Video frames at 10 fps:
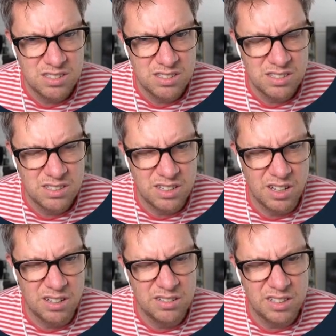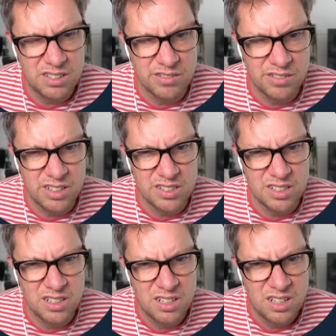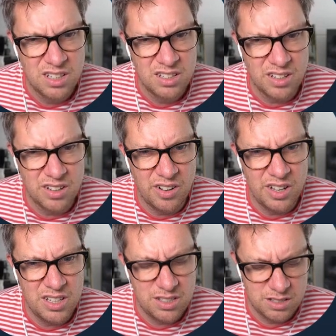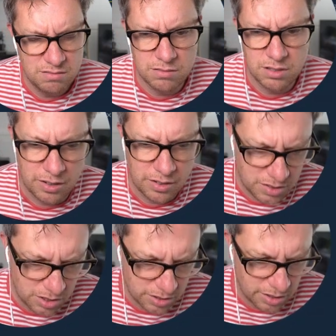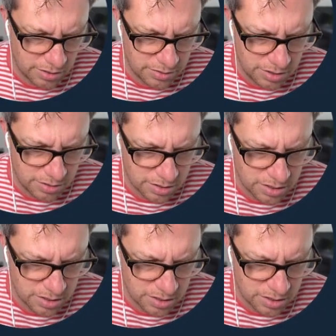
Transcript: No, that's not right, is it? Eyes. Now I have to look at our own docs.